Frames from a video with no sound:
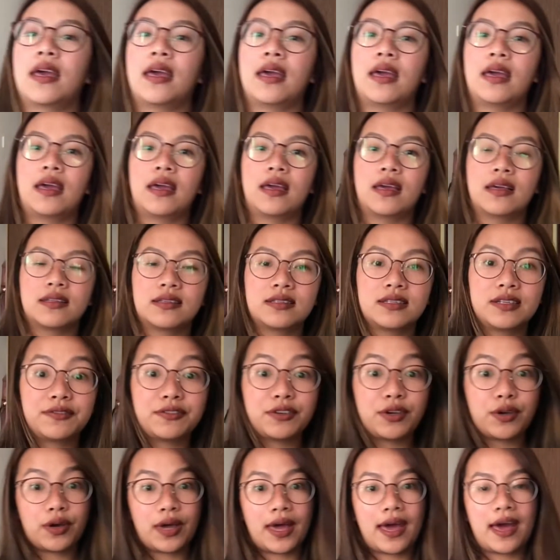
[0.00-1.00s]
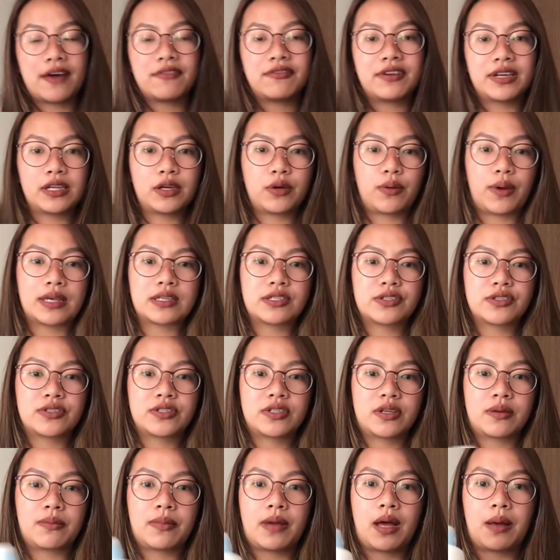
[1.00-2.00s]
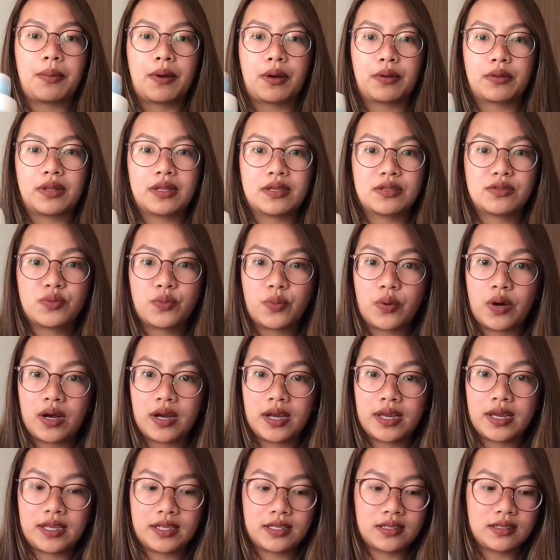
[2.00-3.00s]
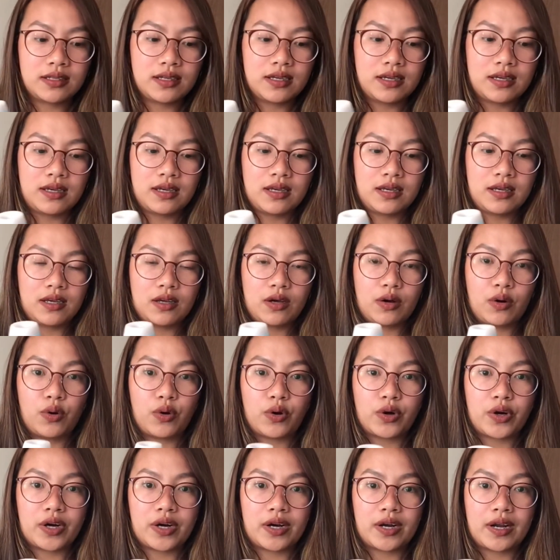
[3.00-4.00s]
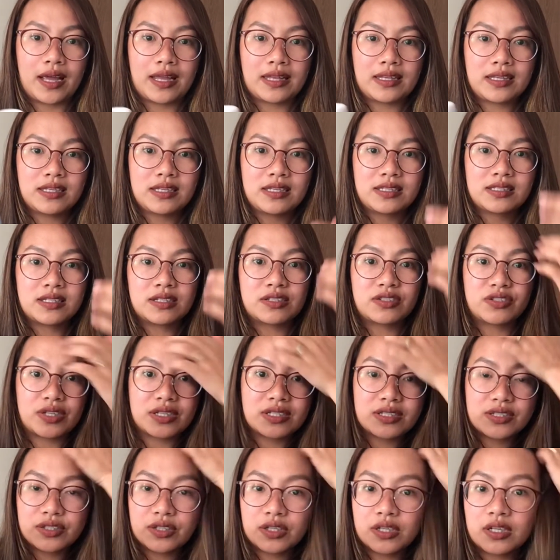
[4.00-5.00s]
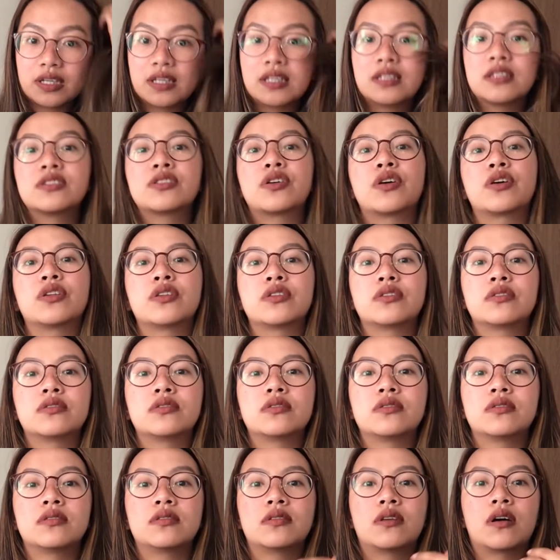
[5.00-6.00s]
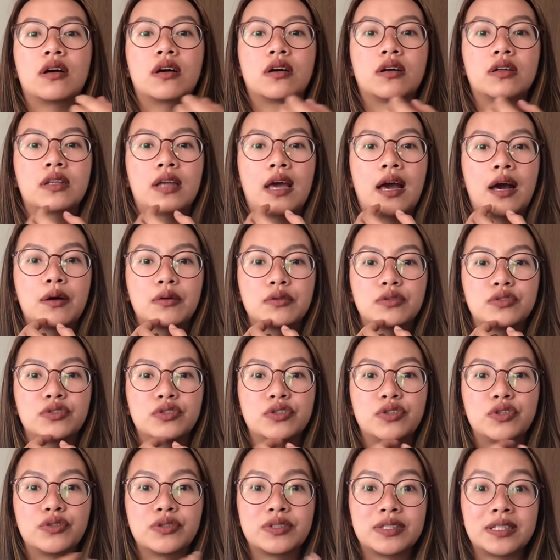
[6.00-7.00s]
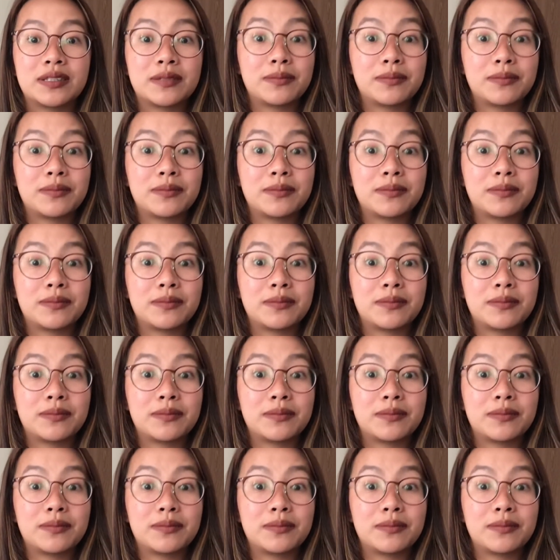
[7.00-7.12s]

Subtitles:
And if you have any questions about this one, or any suggestions on how to use it